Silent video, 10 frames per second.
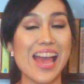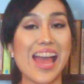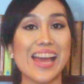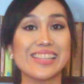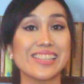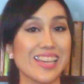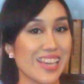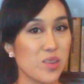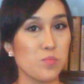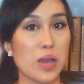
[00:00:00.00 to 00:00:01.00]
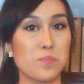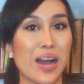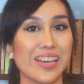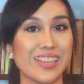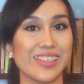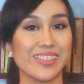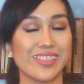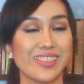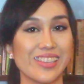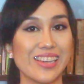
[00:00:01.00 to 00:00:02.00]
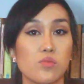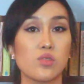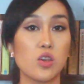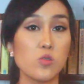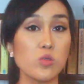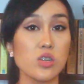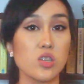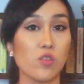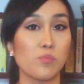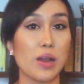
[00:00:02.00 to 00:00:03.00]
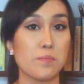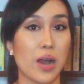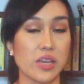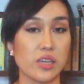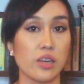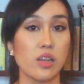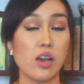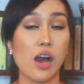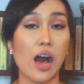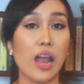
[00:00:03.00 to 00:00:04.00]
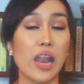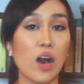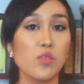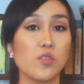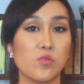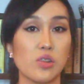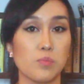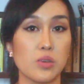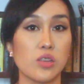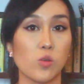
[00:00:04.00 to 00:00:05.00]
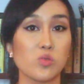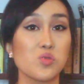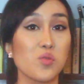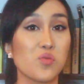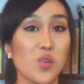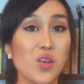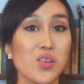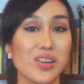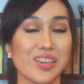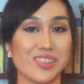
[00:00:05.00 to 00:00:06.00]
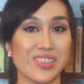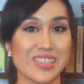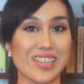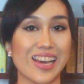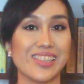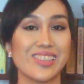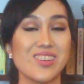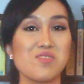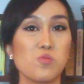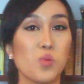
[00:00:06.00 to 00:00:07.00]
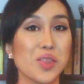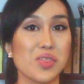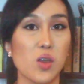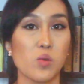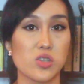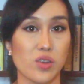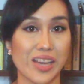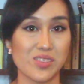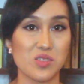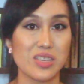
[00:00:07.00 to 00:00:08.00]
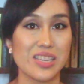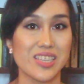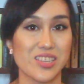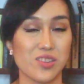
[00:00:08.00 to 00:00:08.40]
and in Baybayin. The usage of Baybayin allowed the Filipinos to further understand what they were trying to teach